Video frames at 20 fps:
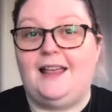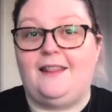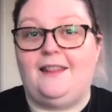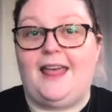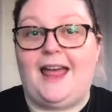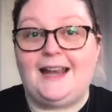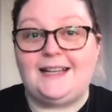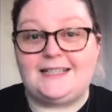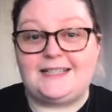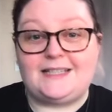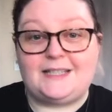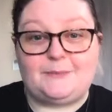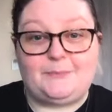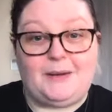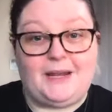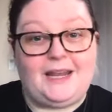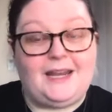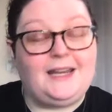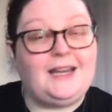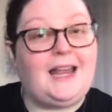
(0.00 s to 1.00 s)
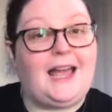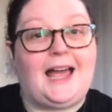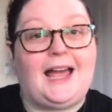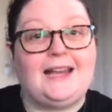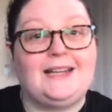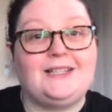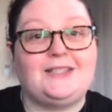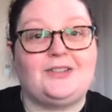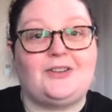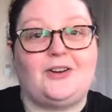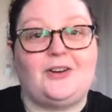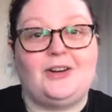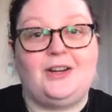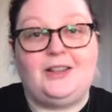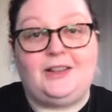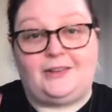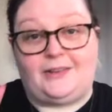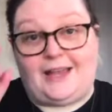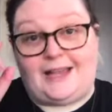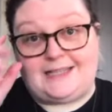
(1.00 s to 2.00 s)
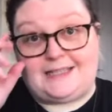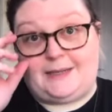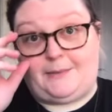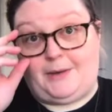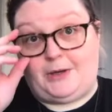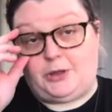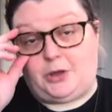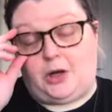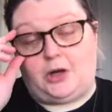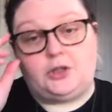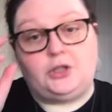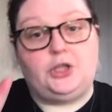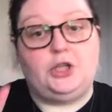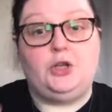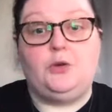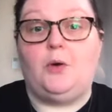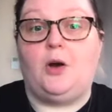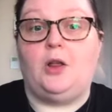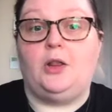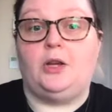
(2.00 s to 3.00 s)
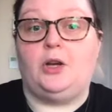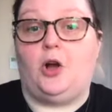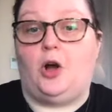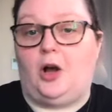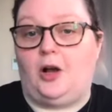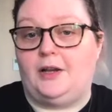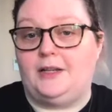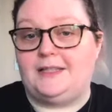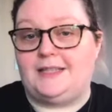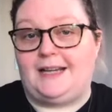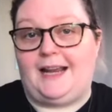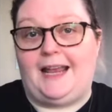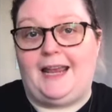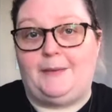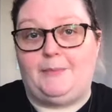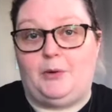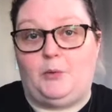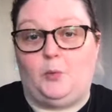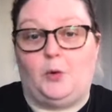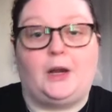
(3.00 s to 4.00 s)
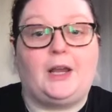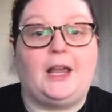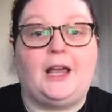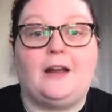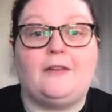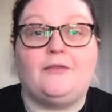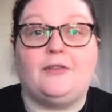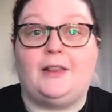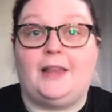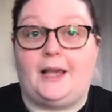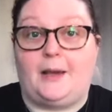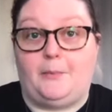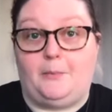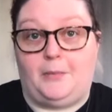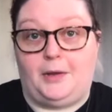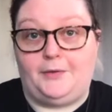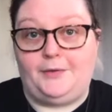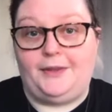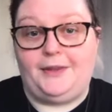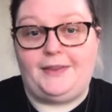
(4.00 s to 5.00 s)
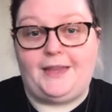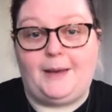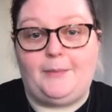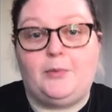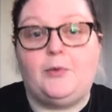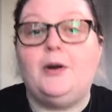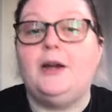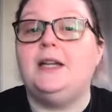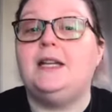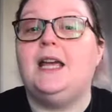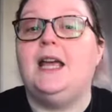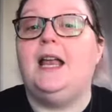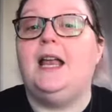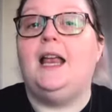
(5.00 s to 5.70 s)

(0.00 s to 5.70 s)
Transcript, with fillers: that spin I started the last time I talked to you all in August and I had been working on for like a month at that point,